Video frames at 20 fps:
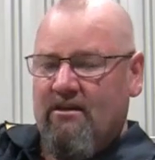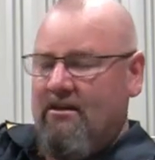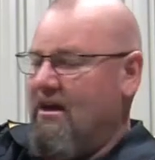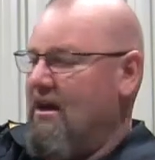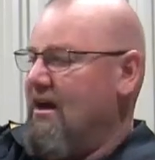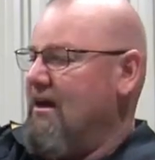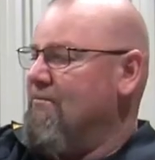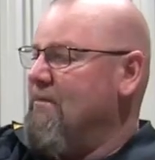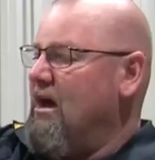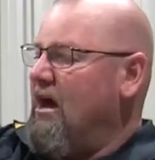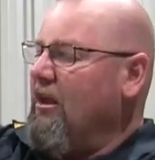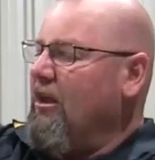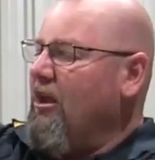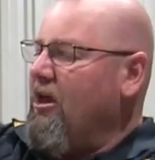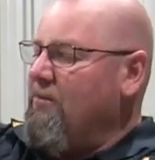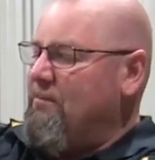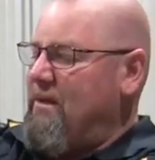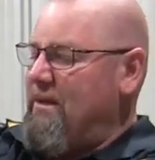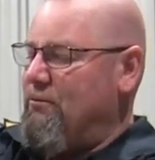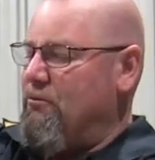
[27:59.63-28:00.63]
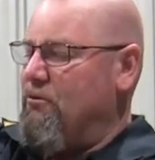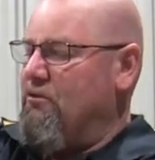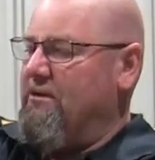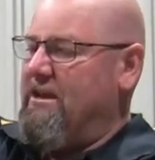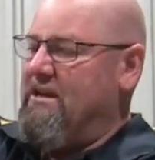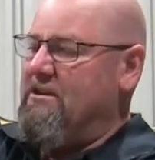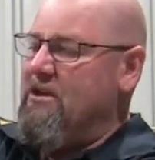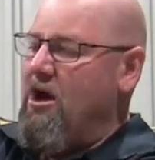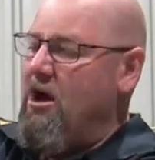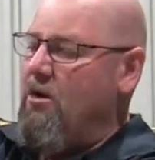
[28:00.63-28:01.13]
A lot of people
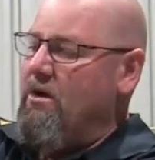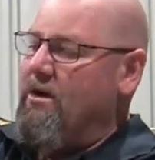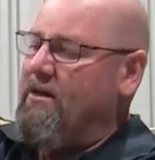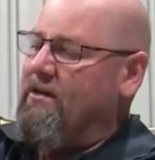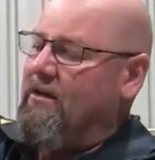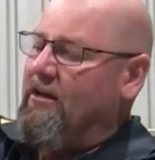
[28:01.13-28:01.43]
already know it,